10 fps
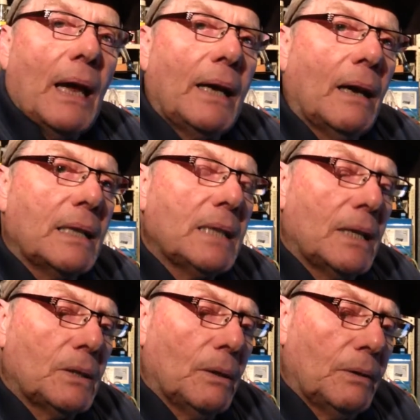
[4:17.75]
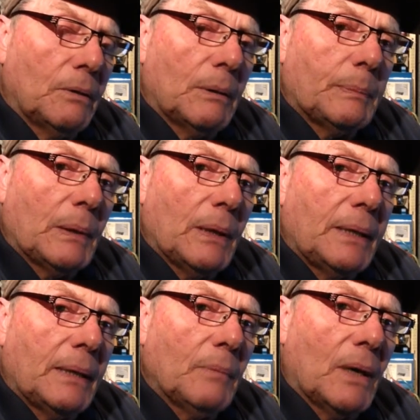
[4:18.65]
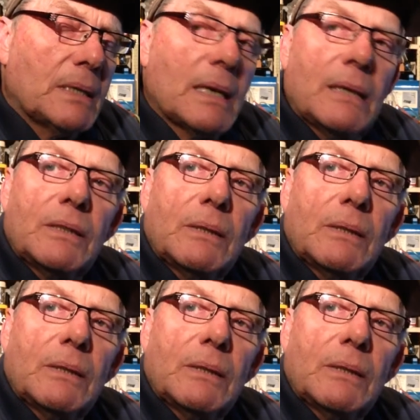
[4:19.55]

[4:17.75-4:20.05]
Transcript: And I said to her in a reply that my son